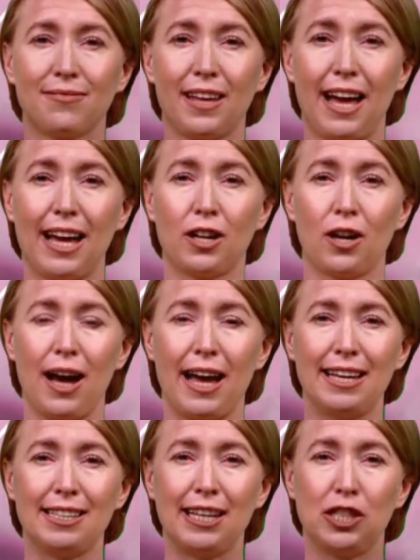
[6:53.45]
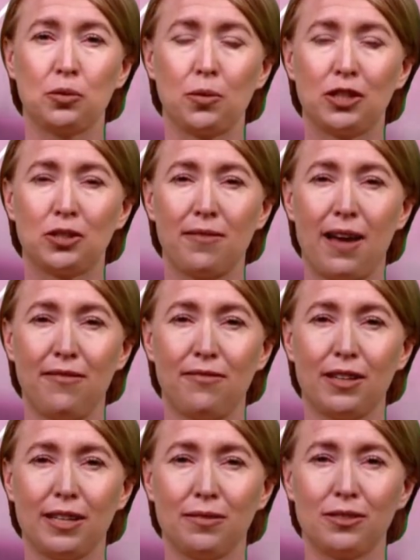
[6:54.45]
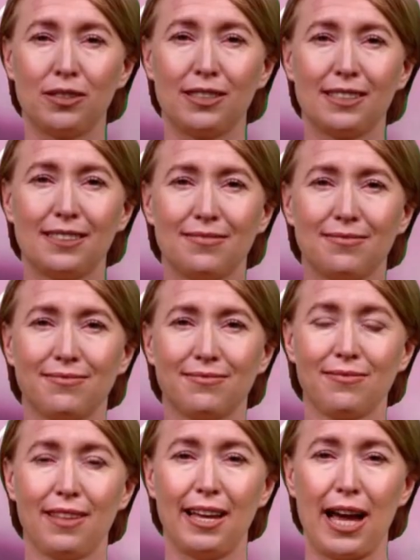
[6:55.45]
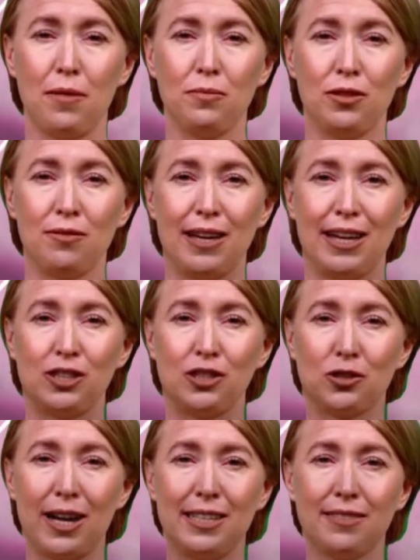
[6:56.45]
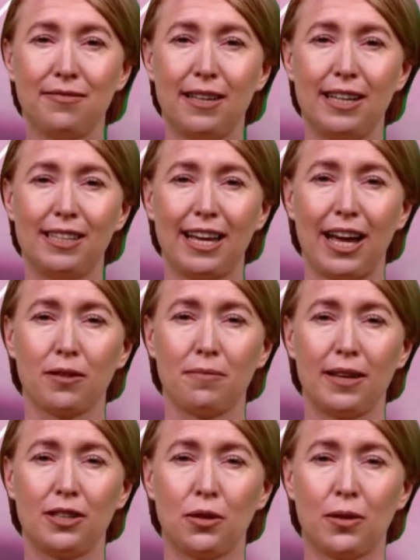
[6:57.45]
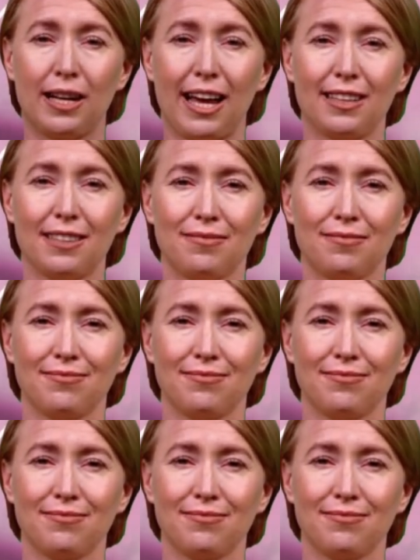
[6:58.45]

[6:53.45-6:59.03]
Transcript: And quiet is where survival lives. Game 2, Vegas tried to feed us Sacramento again.